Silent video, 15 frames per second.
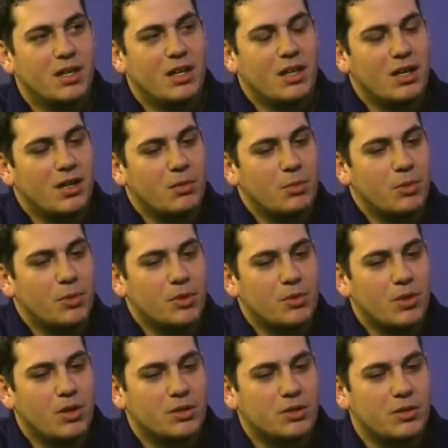Uh, but we do
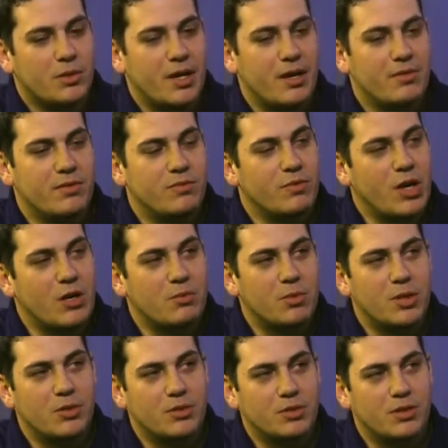also have
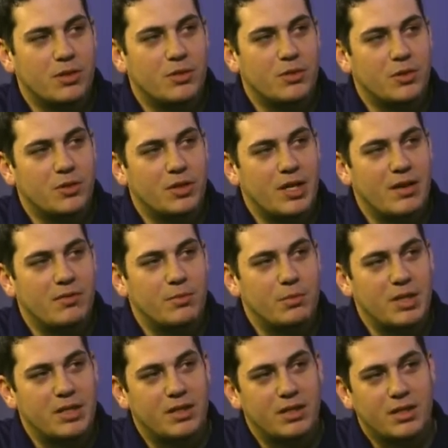environmental. So you can have it
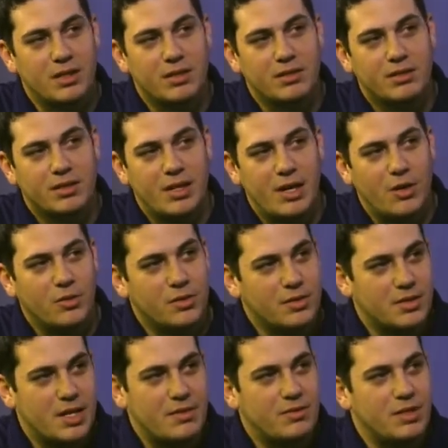be a health,
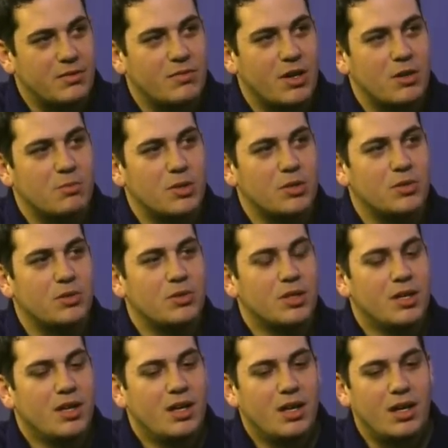safety, environmental,
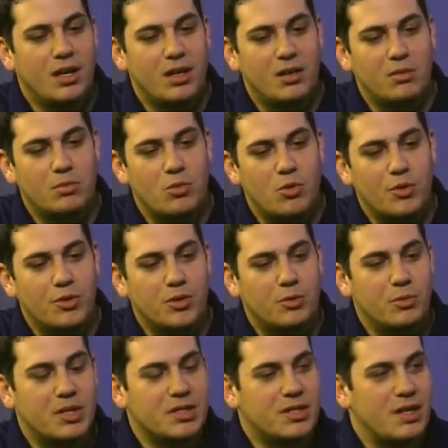um, or you could
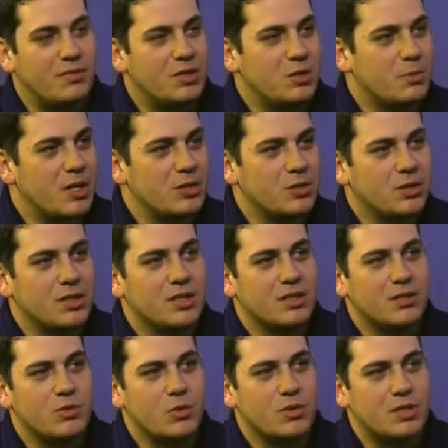be a safety
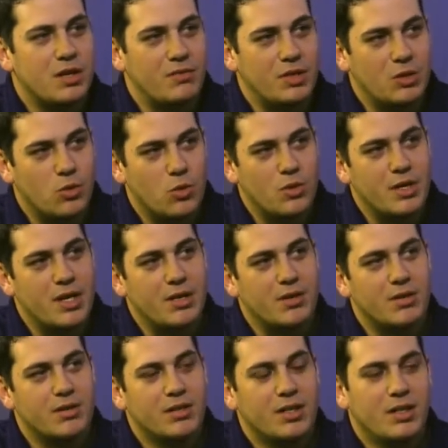specialist or a safety
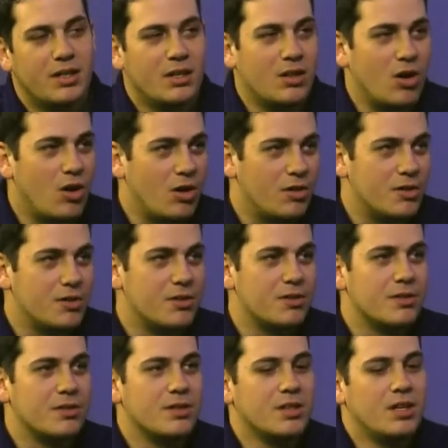coordinator,
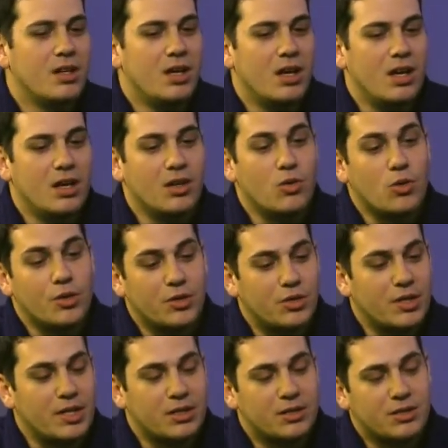auditor. Uh, or you could
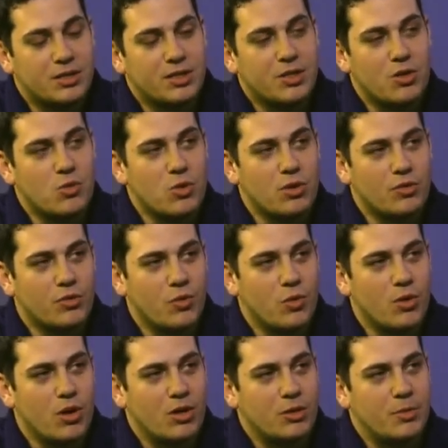actually go work
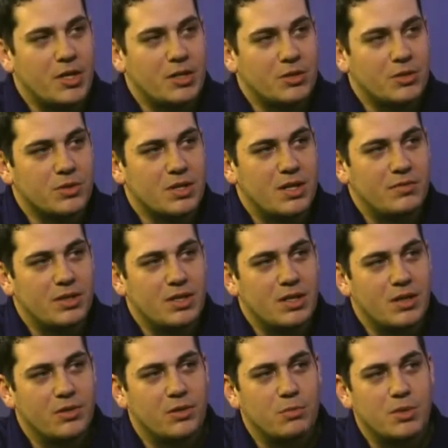for Occupational Safety and
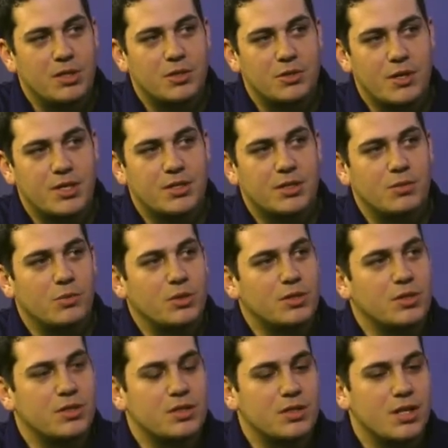Health Administration, which
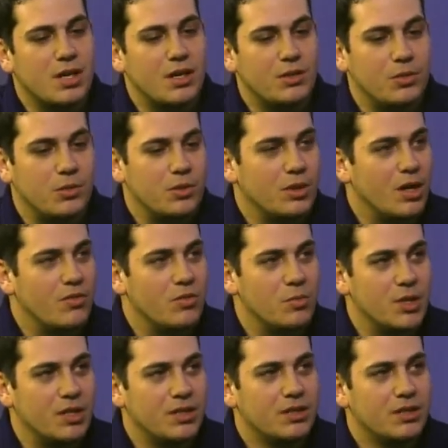is uh, through the government.